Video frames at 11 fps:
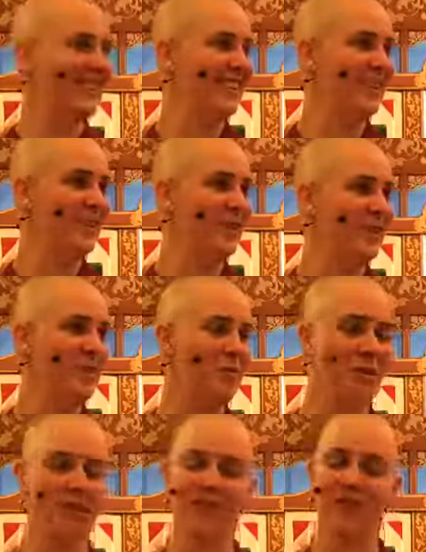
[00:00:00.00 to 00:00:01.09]
Thank you very
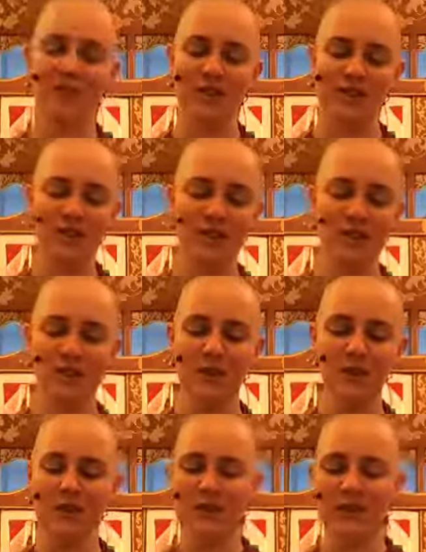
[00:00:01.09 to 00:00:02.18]
much. Have a good sleep,
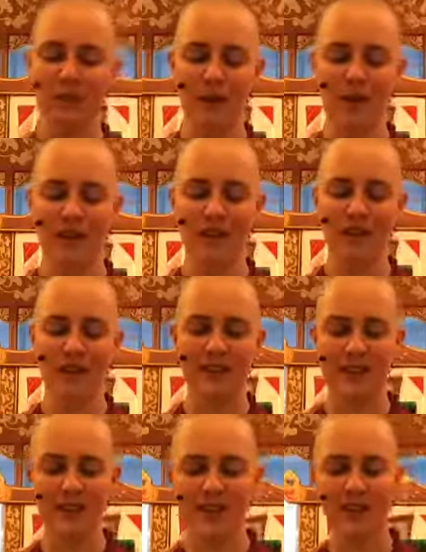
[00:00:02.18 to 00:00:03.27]
enjoy the space, and
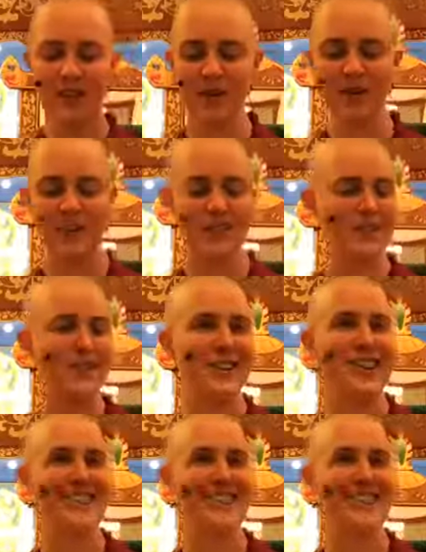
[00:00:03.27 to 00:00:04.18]
I'll see you at 6:30.